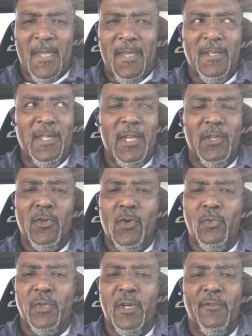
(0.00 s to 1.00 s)
And can't
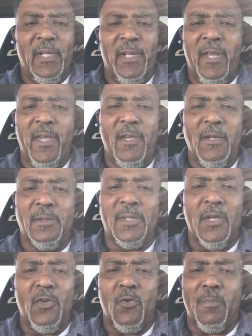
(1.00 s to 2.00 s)
no devil in hell,
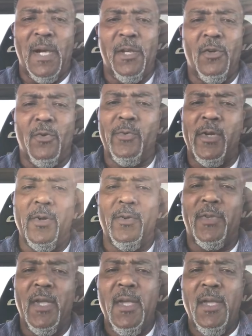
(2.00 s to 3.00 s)
can't nobody on
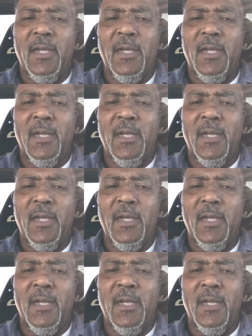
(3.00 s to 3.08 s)
earth,